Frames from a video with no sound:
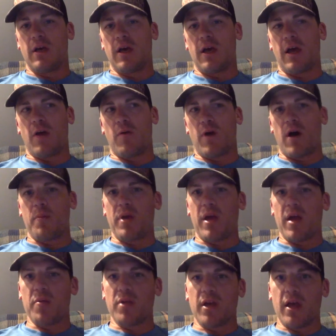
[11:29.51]
at
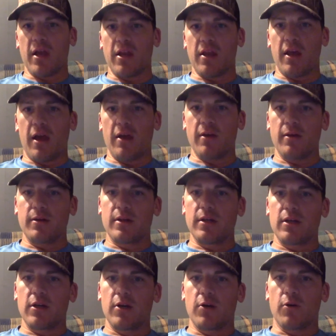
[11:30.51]
RobHamley88
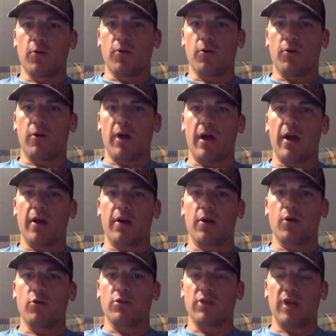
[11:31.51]
or at
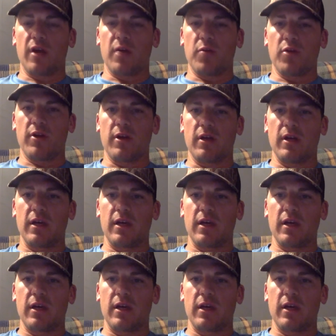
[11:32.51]
Coach Hamley.